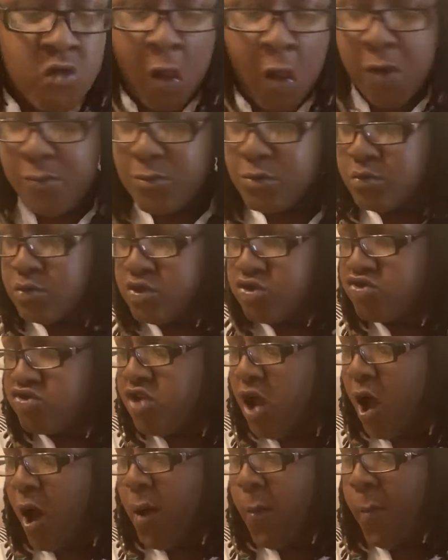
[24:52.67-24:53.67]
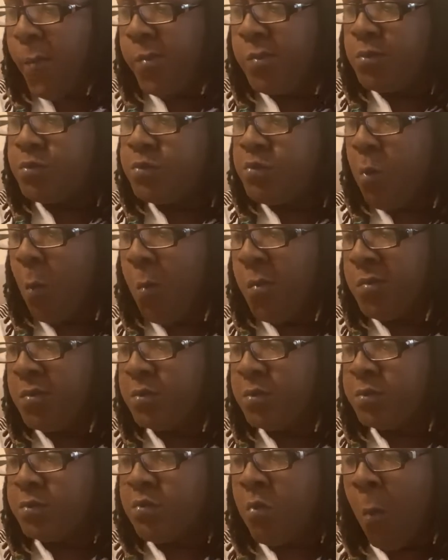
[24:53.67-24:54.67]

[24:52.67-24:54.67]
No, I'm almost done. Mm.